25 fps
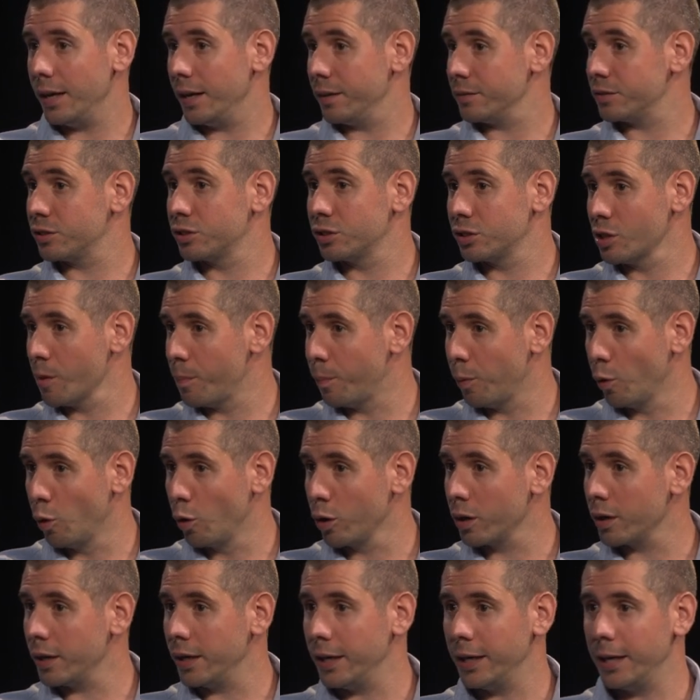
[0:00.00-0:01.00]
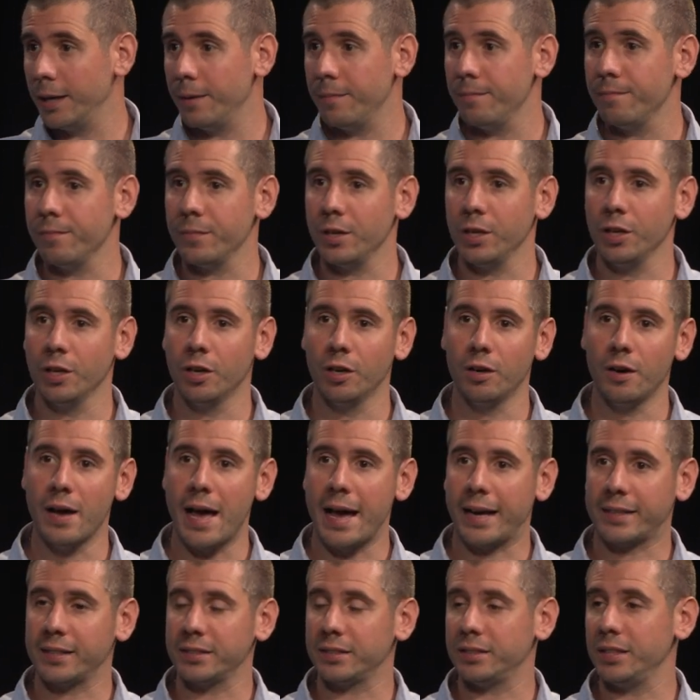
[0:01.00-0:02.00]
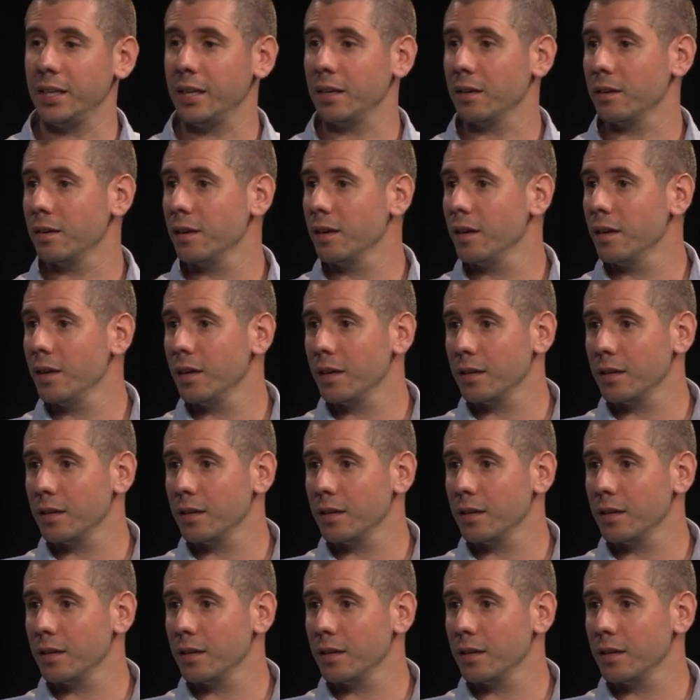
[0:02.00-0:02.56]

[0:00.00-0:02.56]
support, accessing